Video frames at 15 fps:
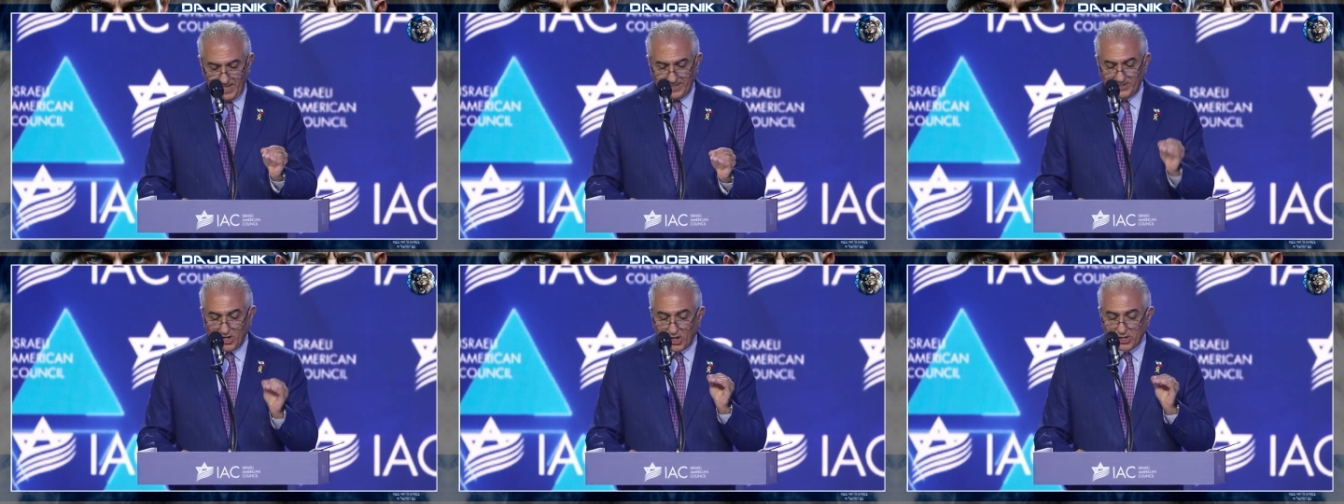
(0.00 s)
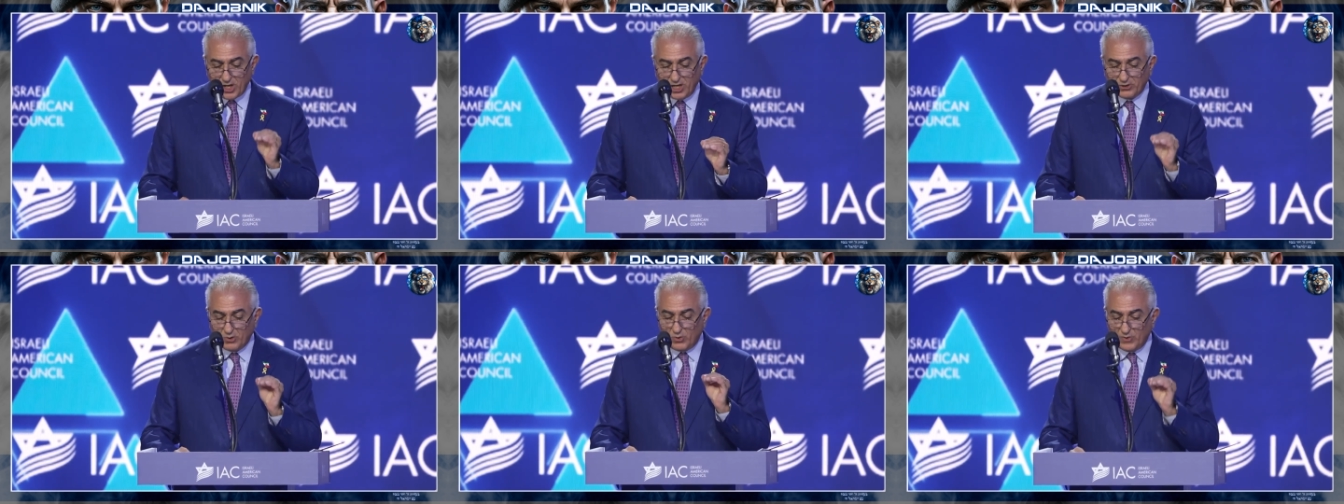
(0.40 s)
They are
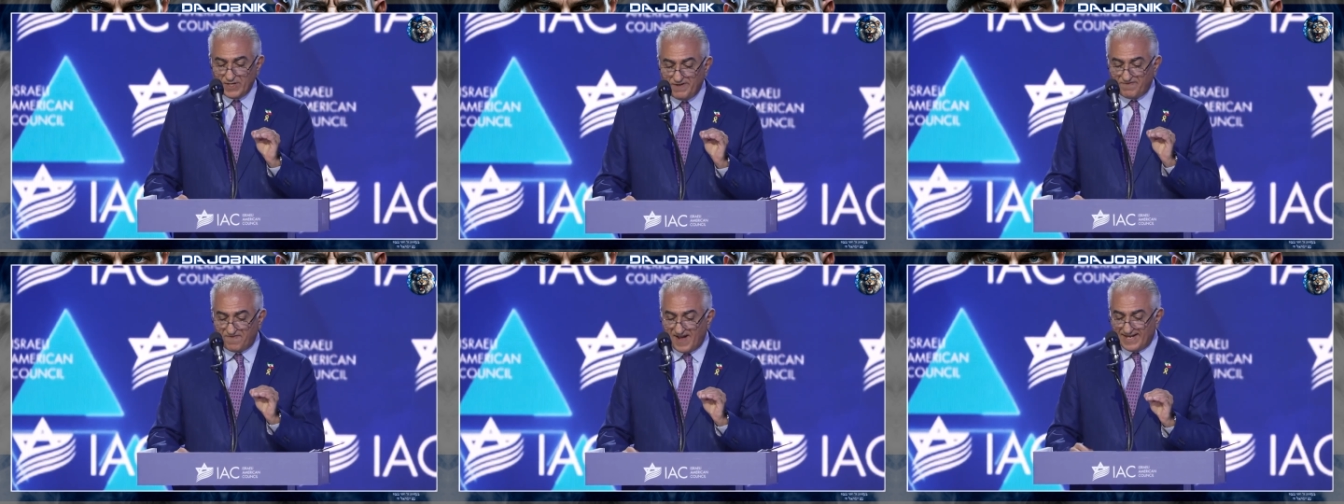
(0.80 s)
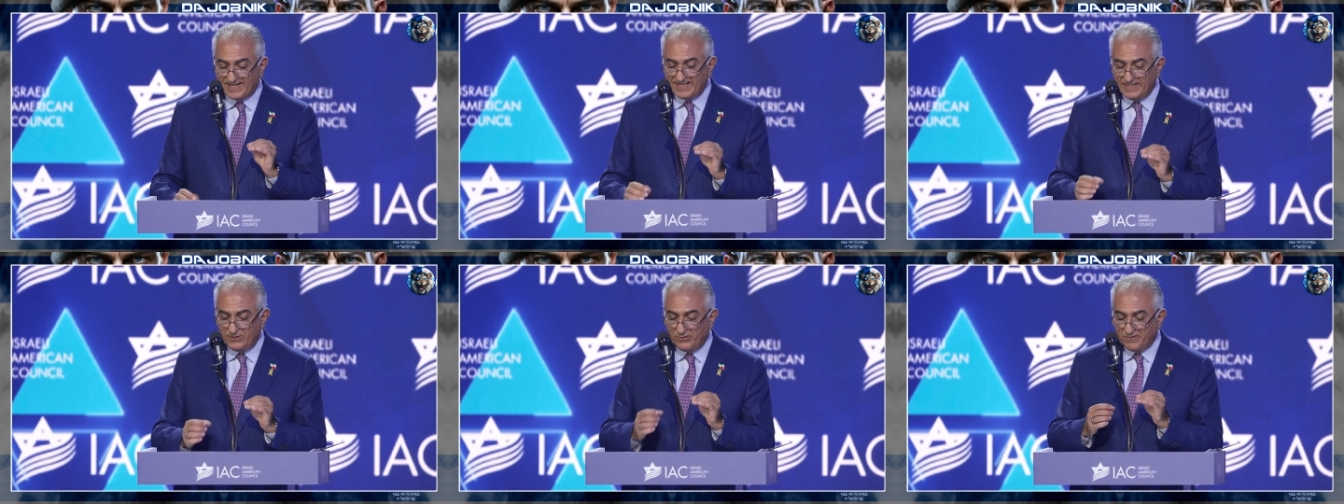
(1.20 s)
not only
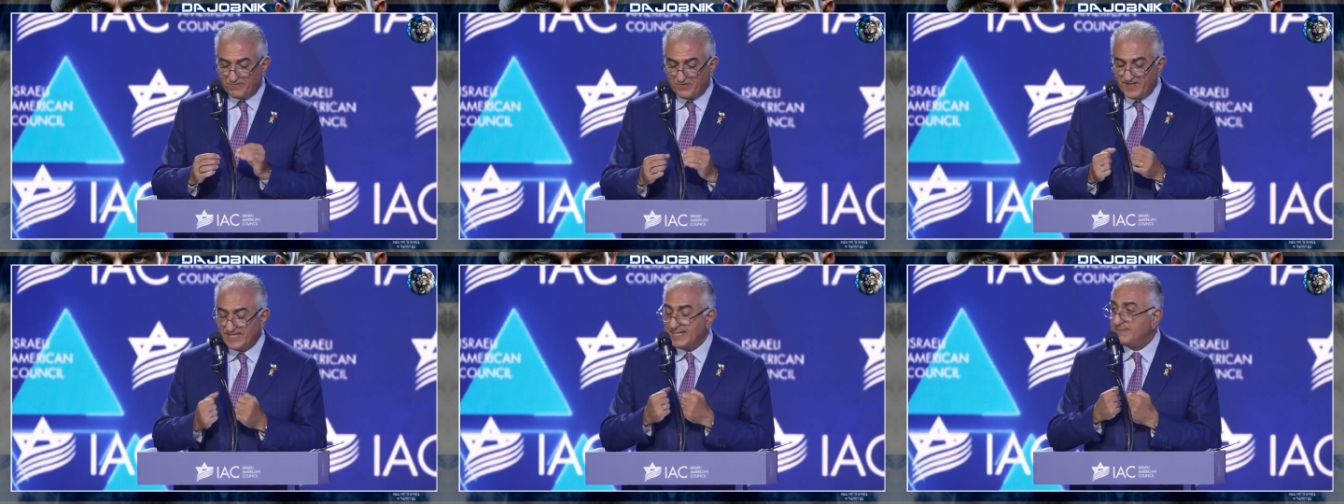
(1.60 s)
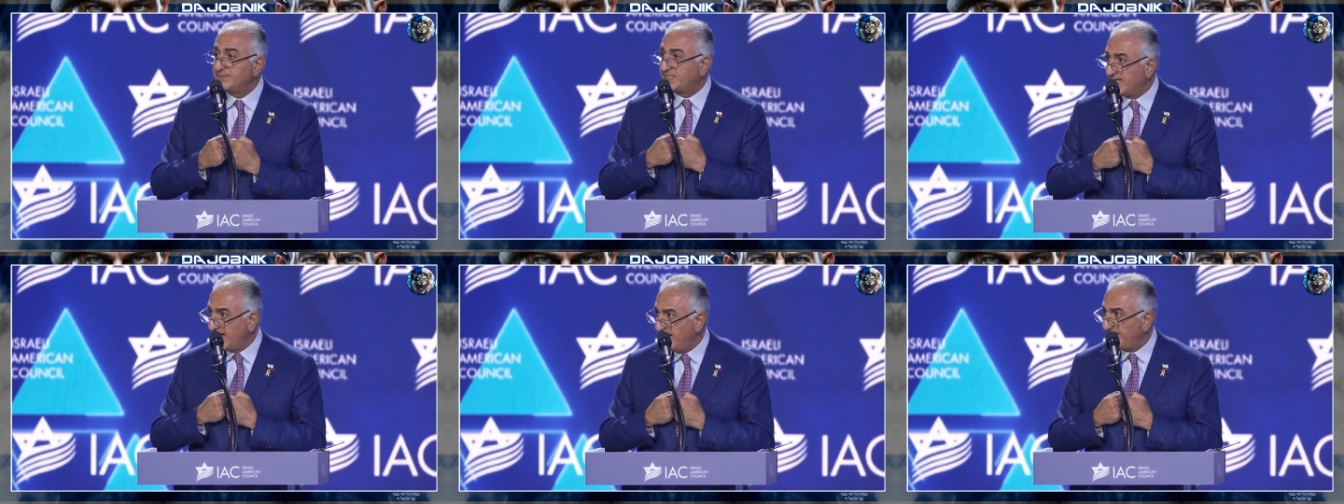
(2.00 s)
fighting to free
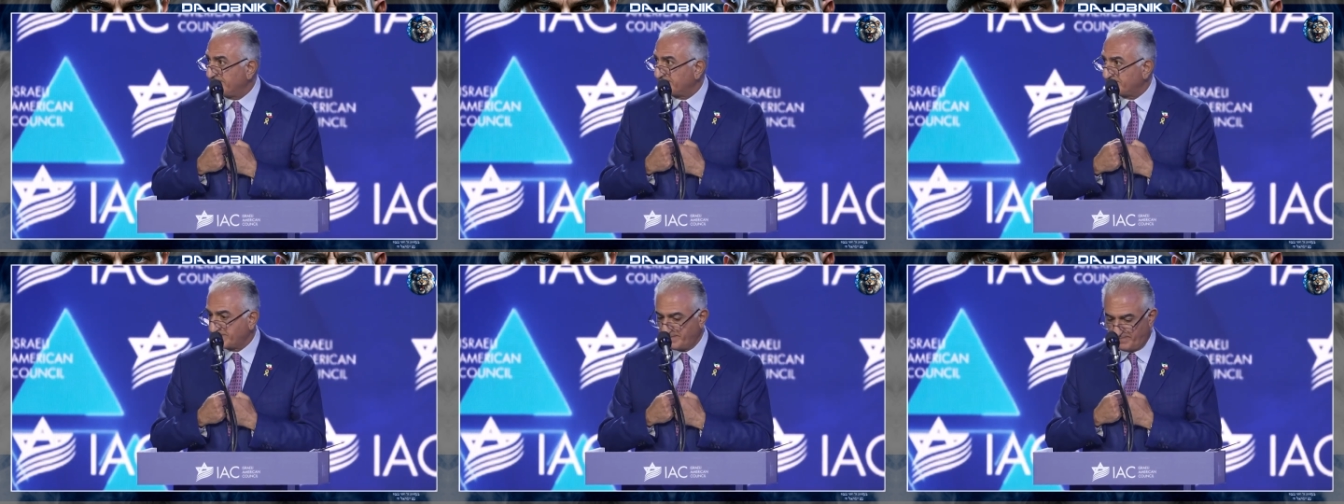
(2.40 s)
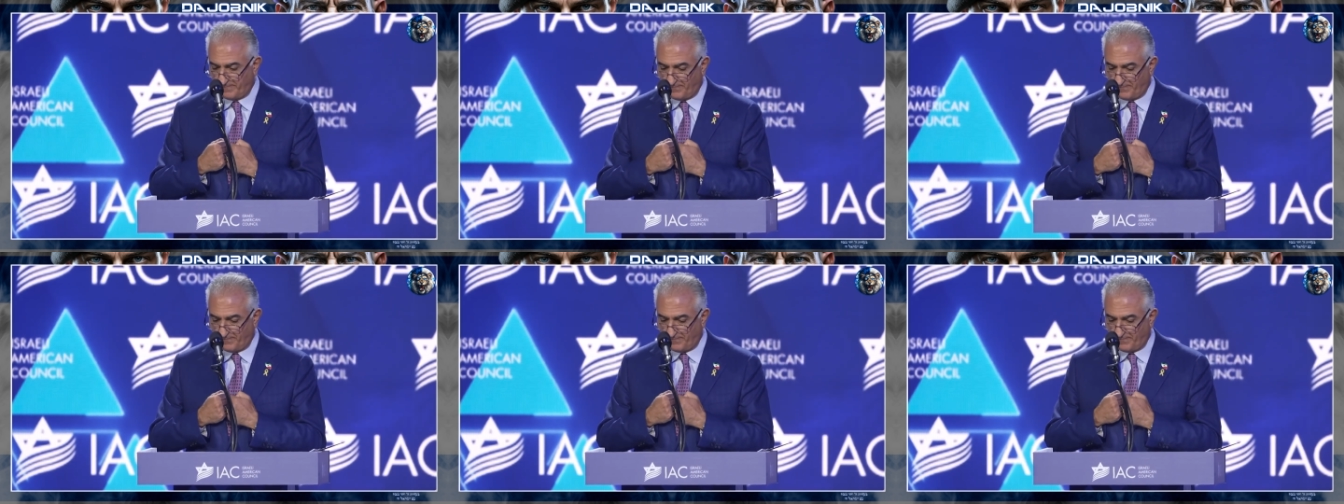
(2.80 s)
themselves,